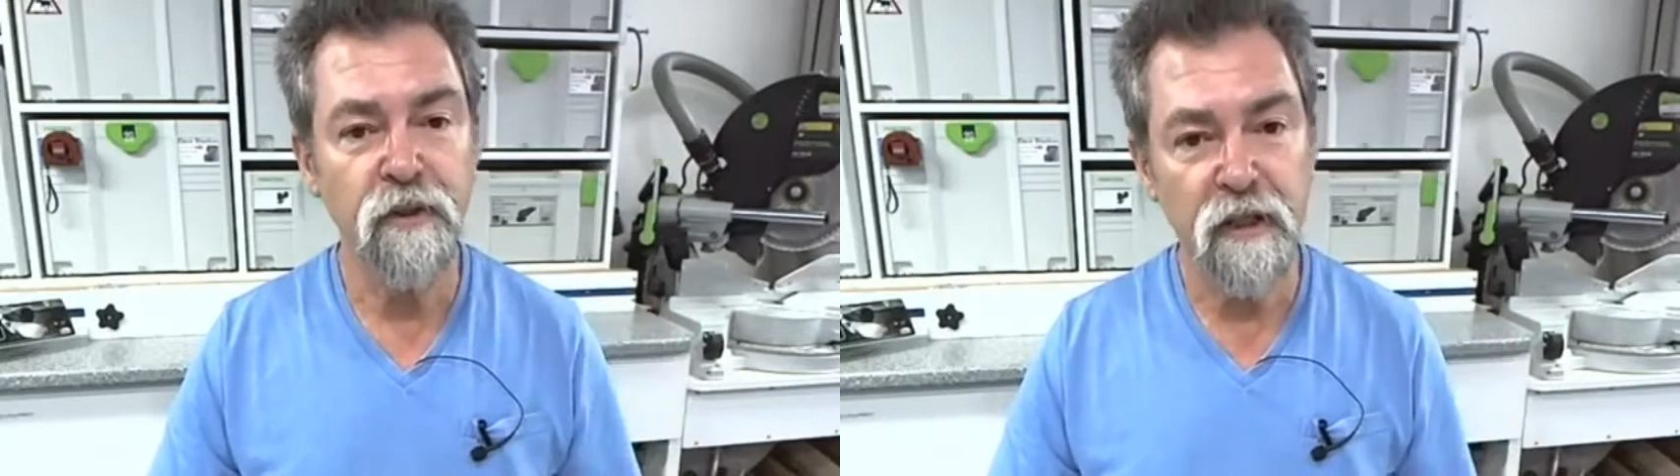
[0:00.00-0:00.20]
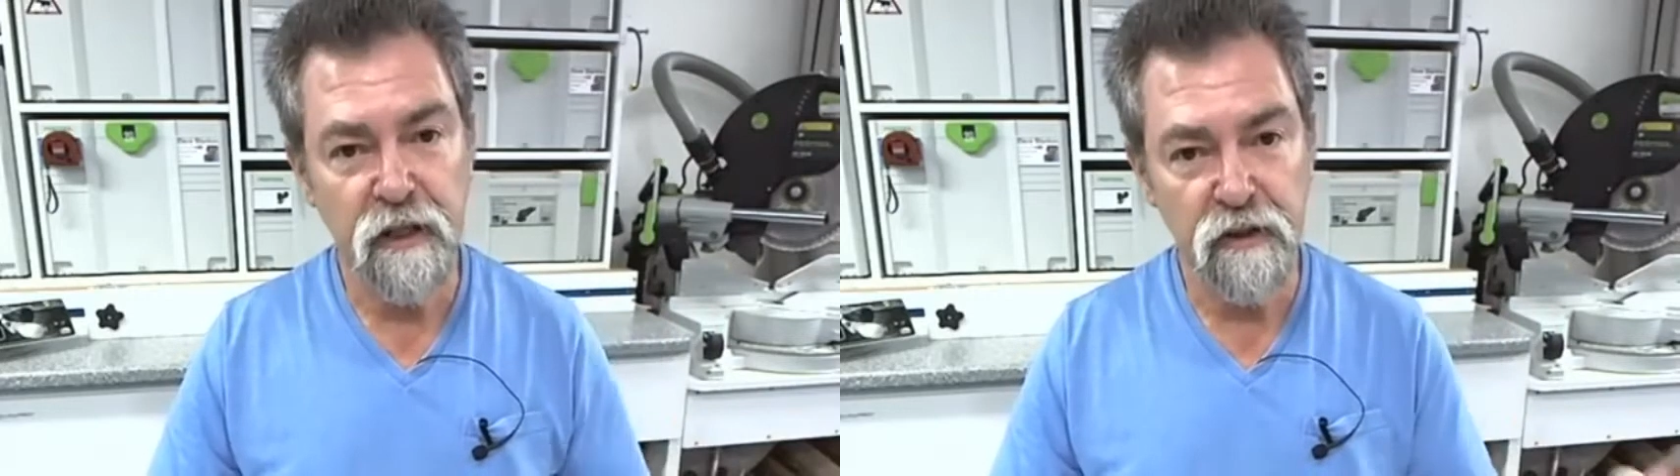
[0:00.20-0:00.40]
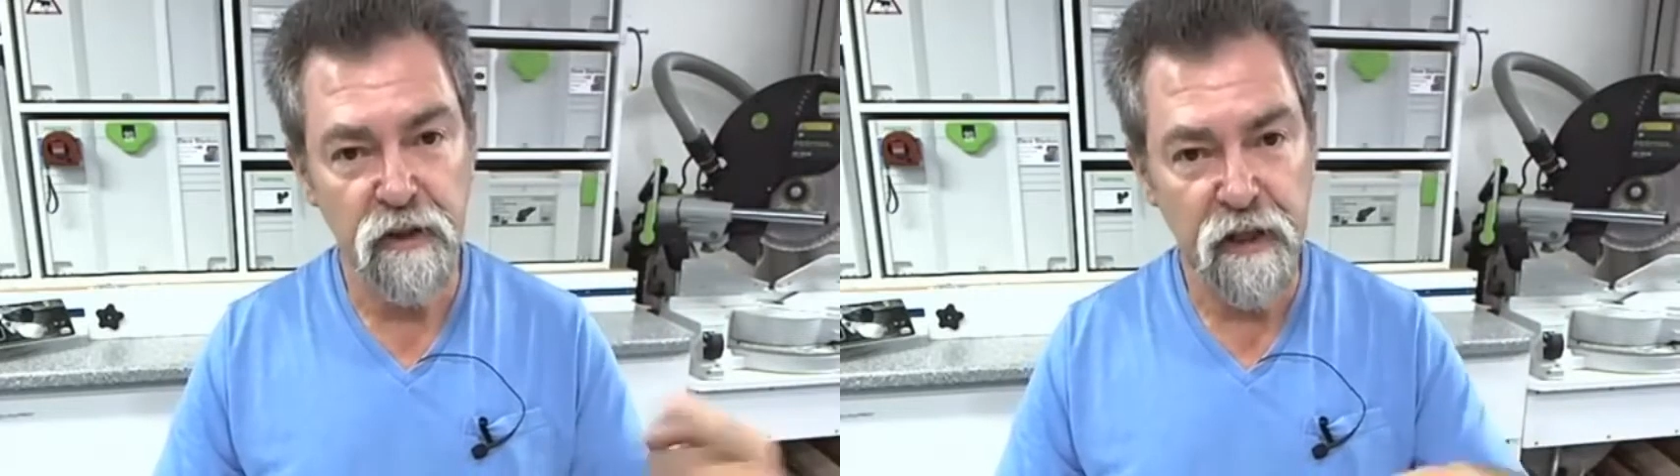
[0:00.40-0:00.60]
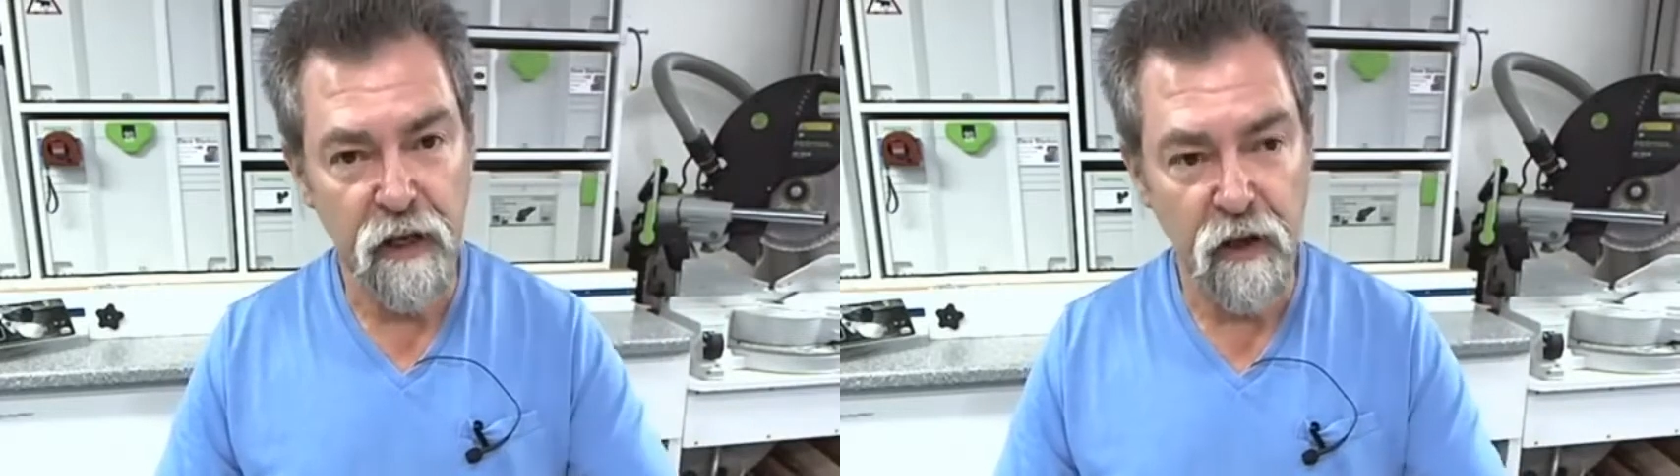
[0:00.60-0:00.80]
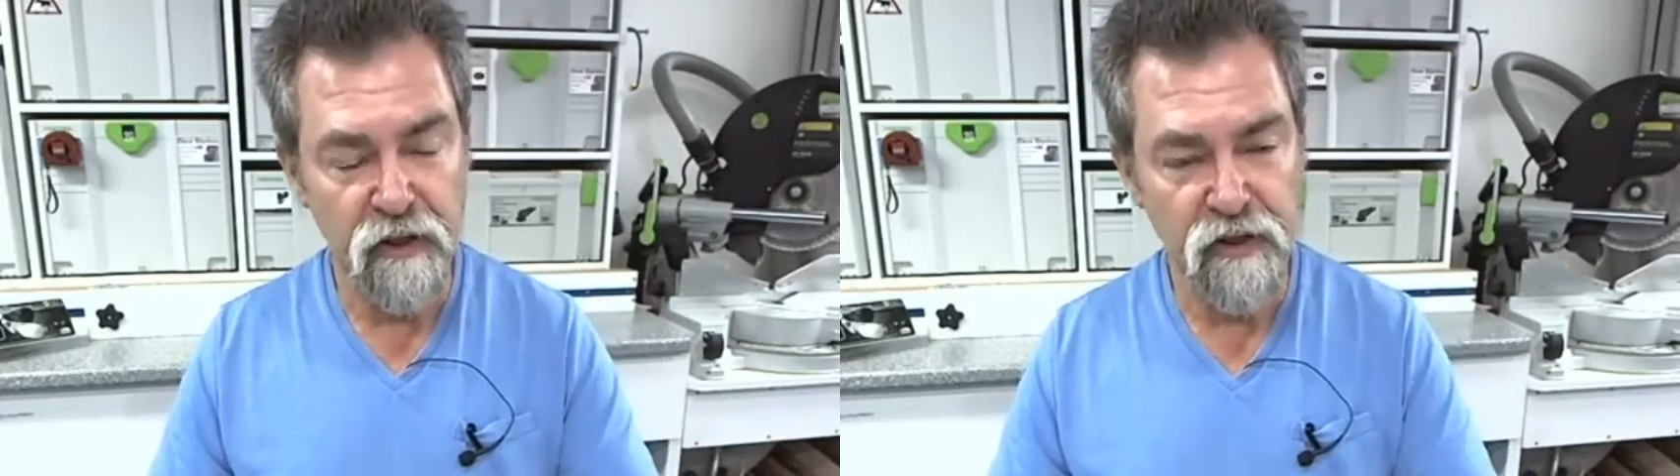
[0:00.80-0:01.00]
opt
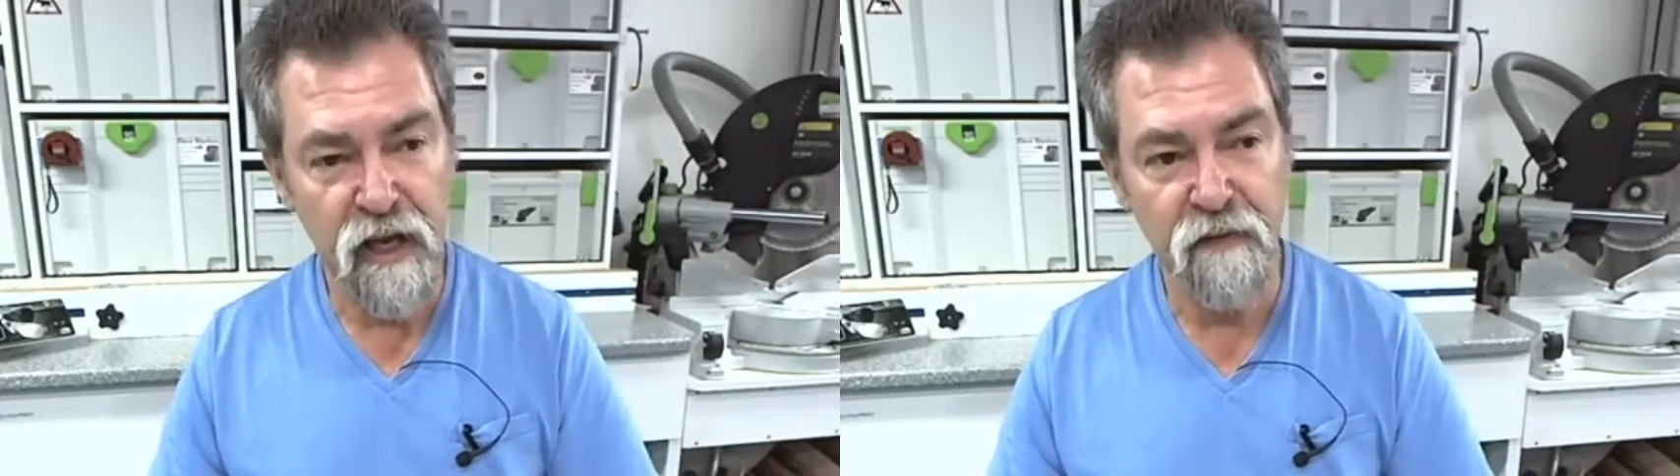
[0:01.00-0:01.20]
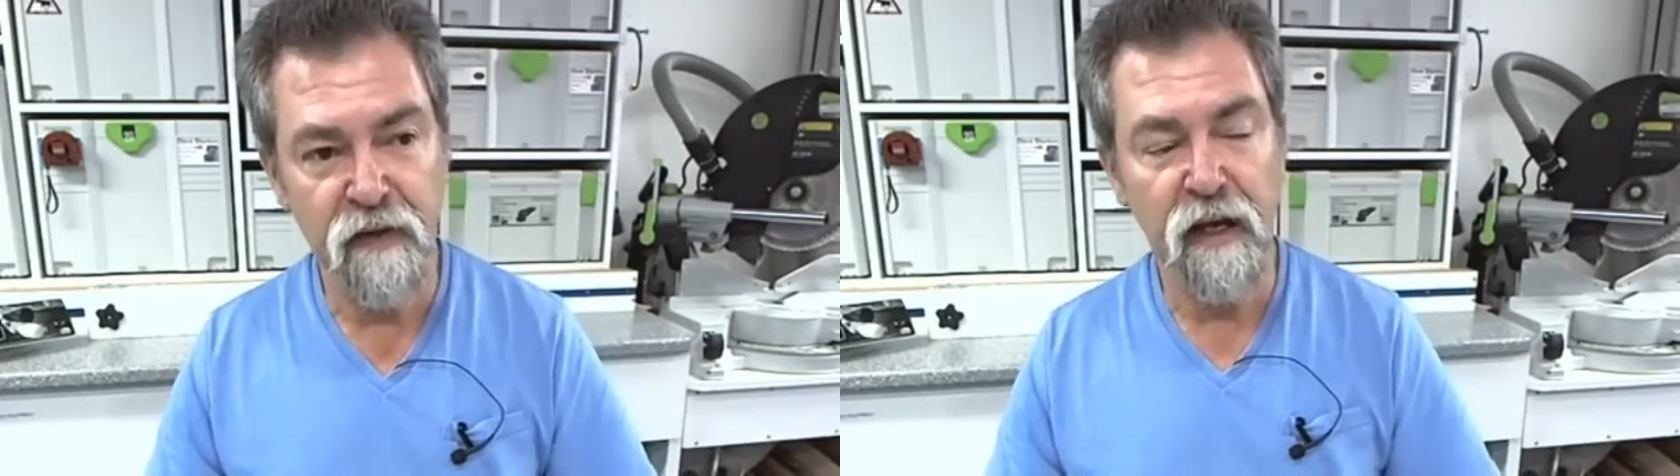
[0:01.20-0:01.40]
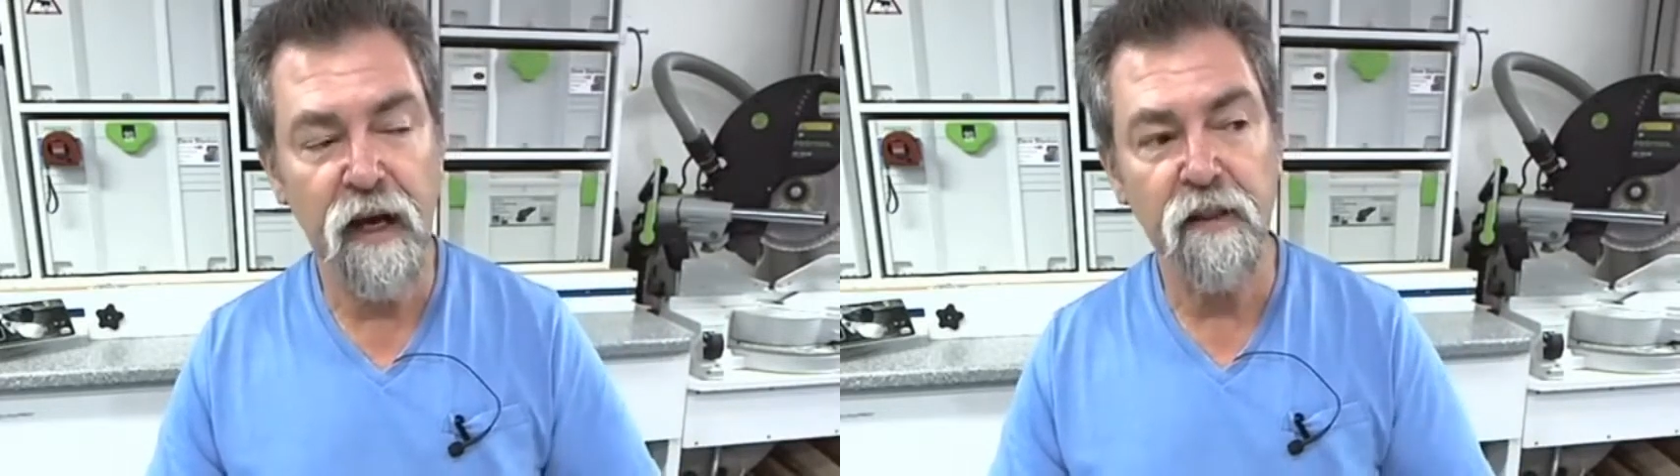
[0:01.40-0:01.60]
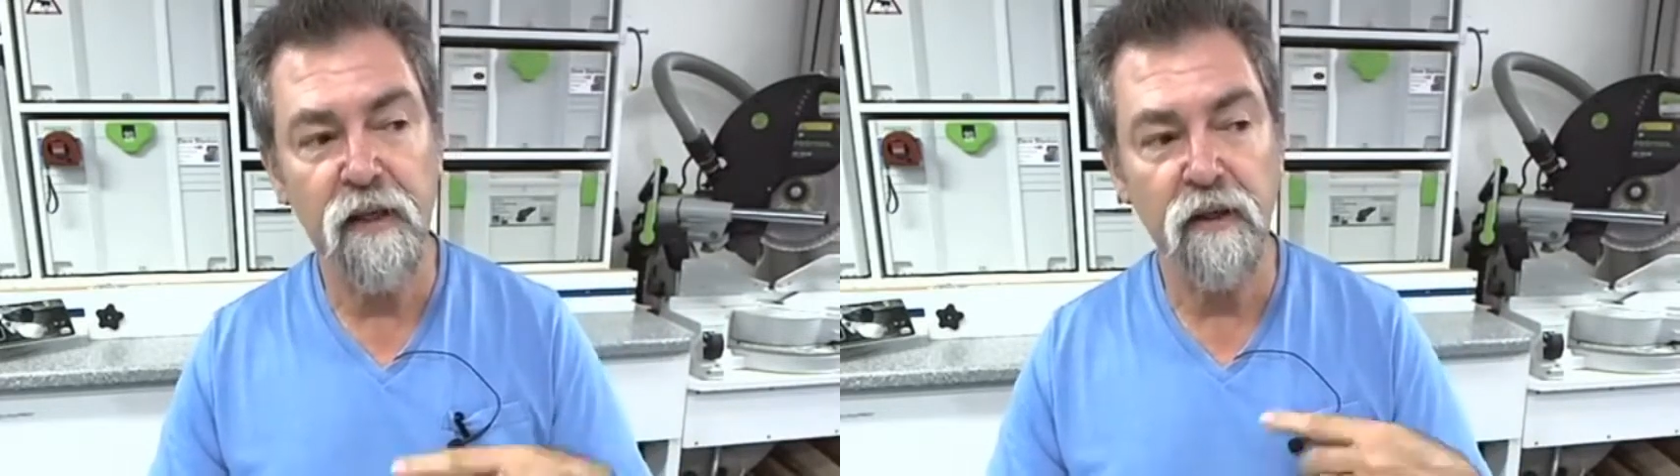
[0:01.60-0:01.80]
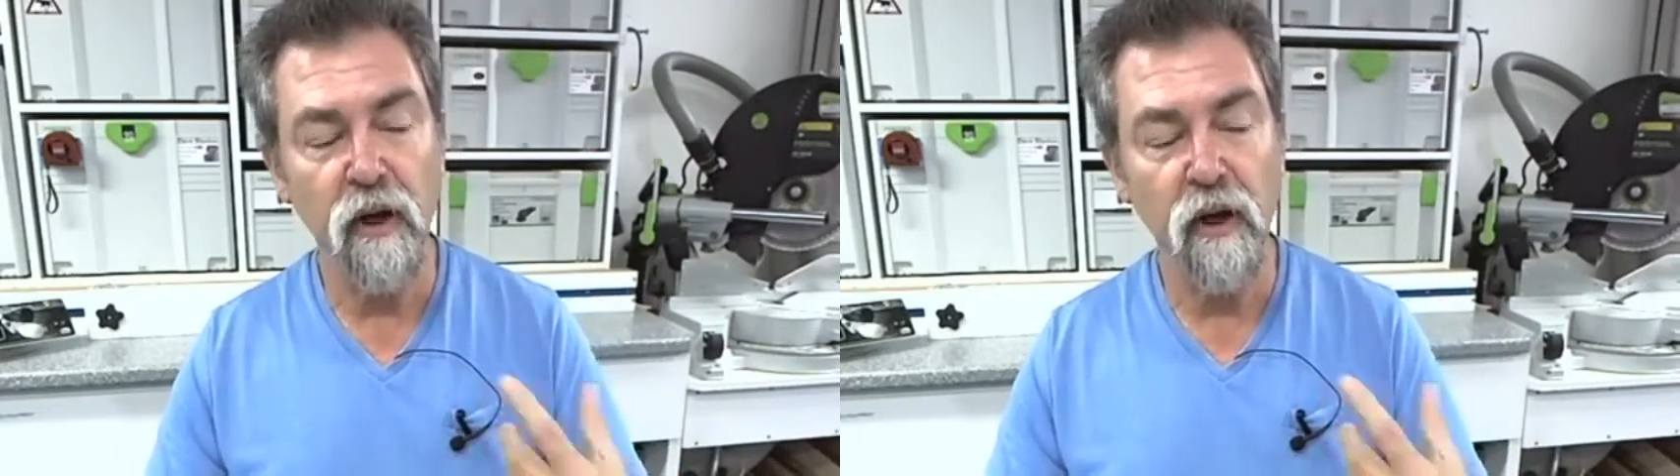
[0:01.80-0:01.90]
into daylight saving,